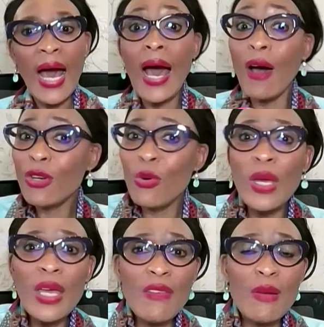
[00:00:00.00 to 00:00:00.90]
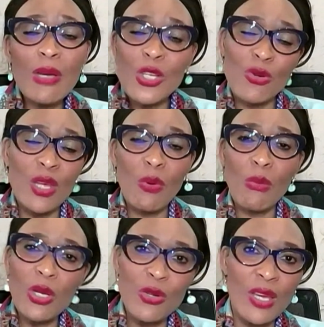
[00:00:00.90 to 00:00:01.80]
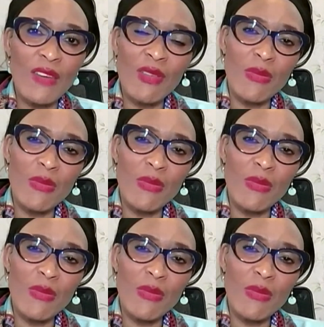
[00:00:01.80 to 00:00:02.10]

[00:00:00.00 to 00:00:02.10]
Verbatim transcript: how do we even make sure that when we do give